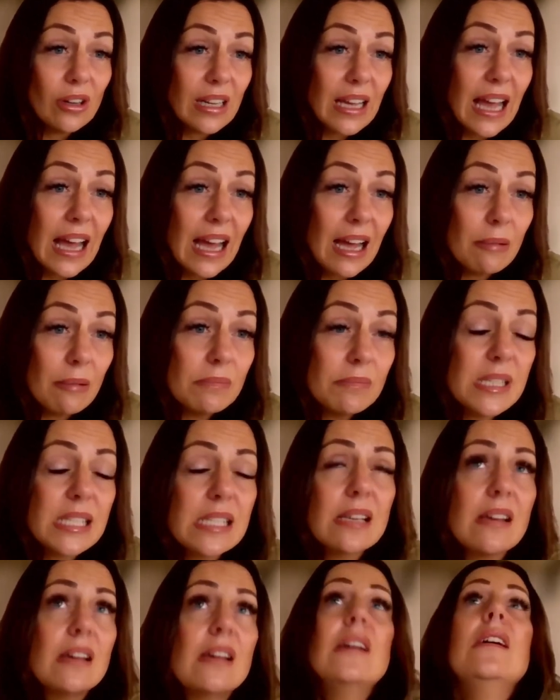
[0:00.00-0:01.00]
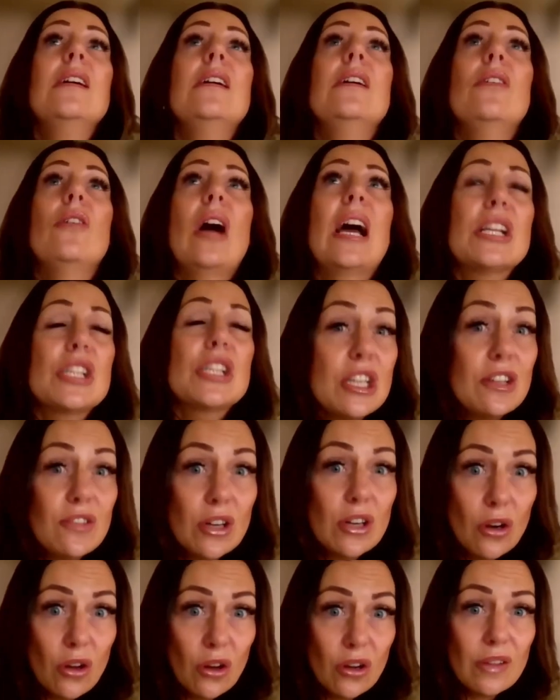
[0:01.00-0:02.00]
CAMS, actually
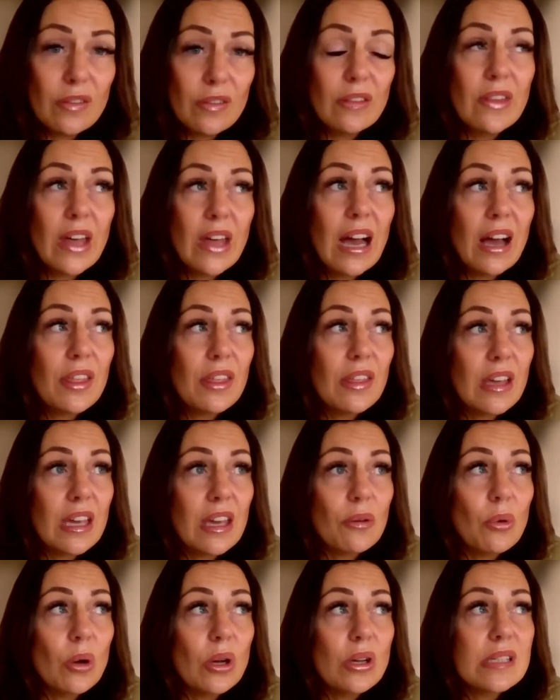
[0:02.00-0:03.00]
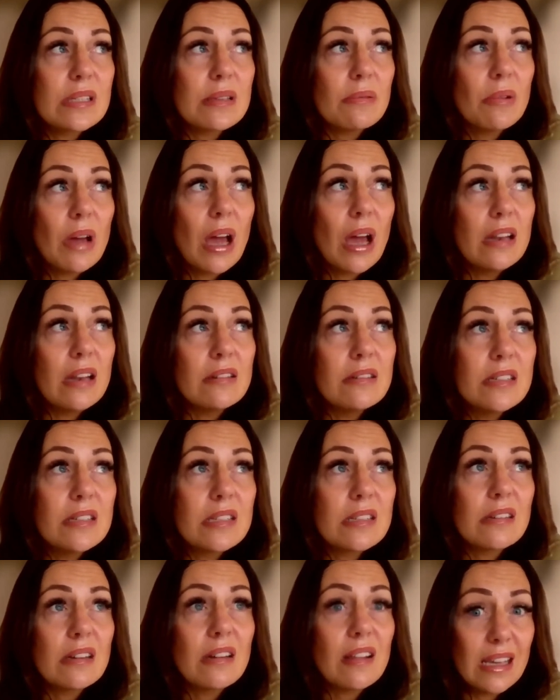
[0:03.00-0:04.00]
even longer than that, I think it was,
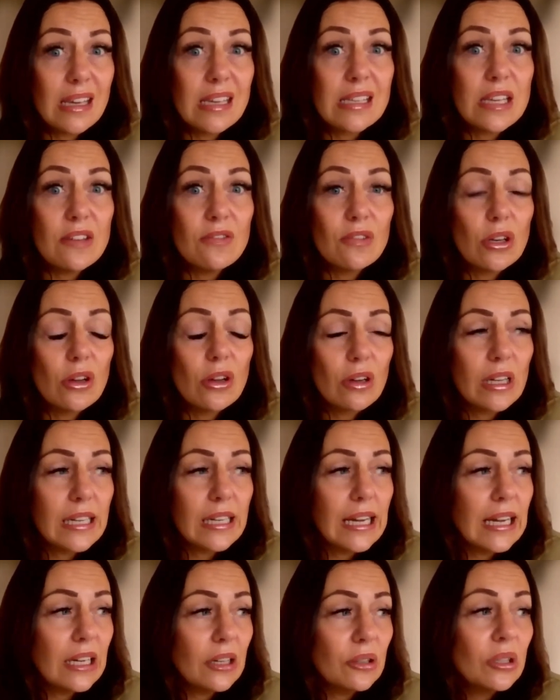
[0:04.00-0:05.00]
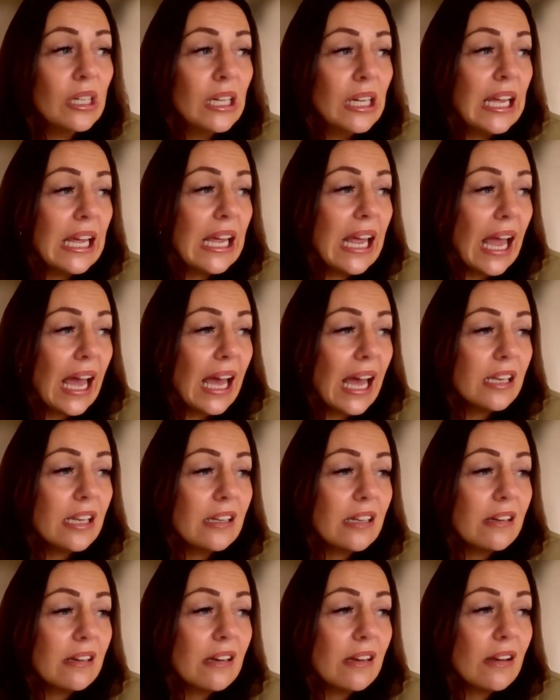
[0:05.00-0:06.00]
and I think it's even longer now.
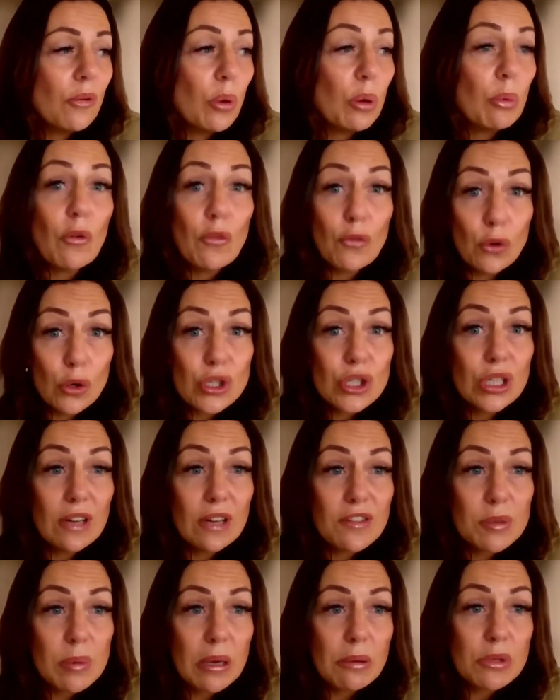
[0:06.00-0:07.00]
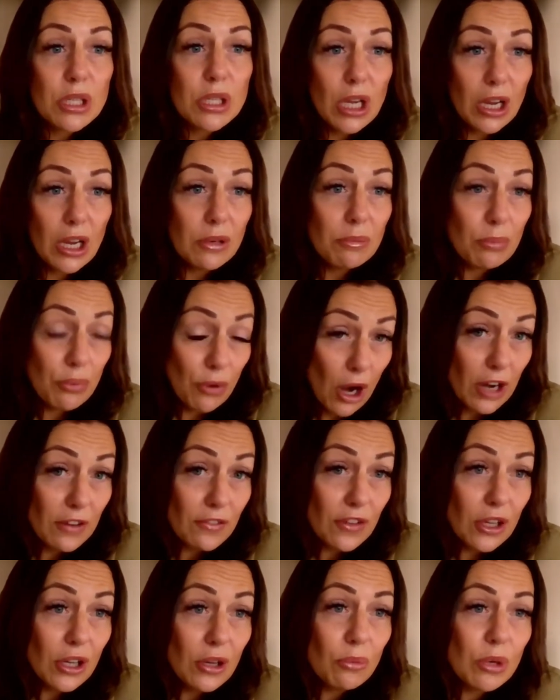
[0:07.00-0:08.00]
And we were fortunate enough to be able to go
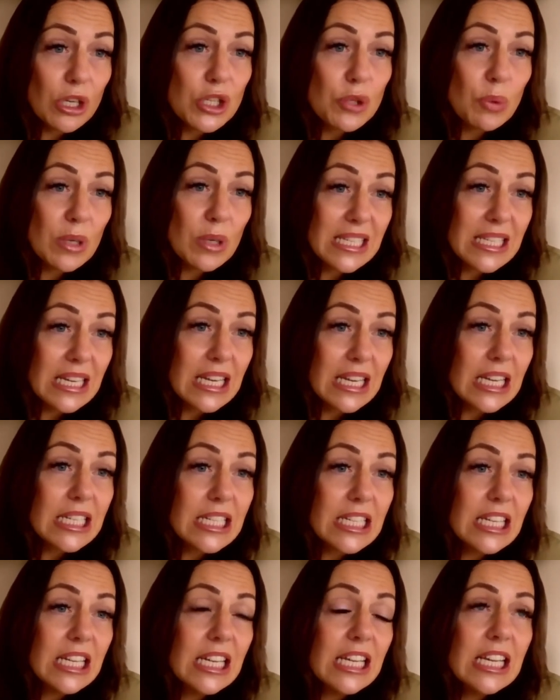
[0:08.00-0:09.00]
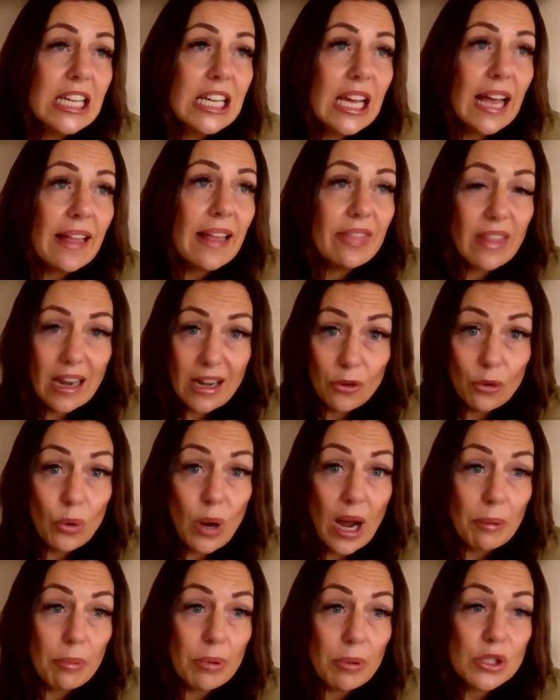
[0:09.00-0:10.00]
private, which we did, and then it all
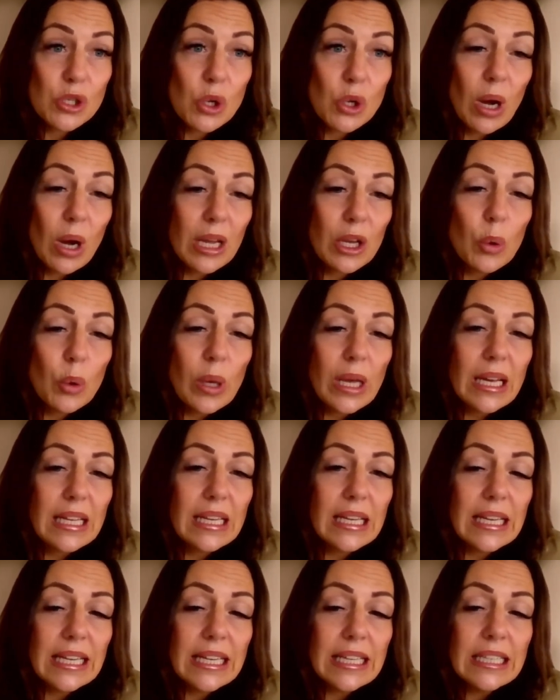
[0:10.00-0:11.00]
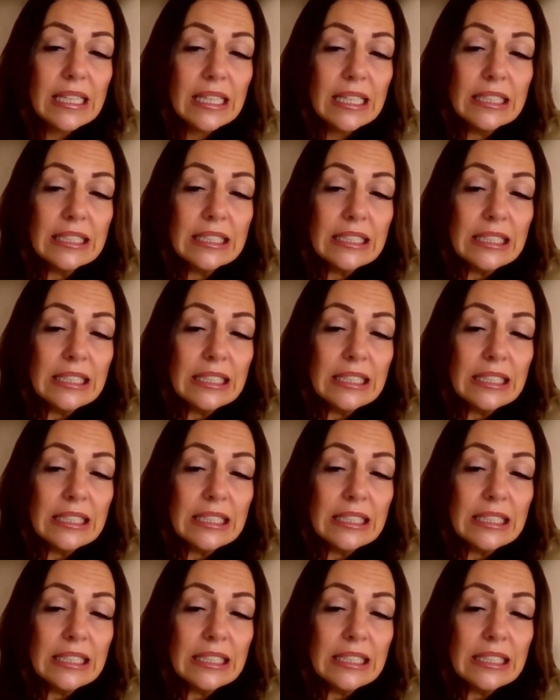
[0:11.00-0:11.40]
happened quite quickly.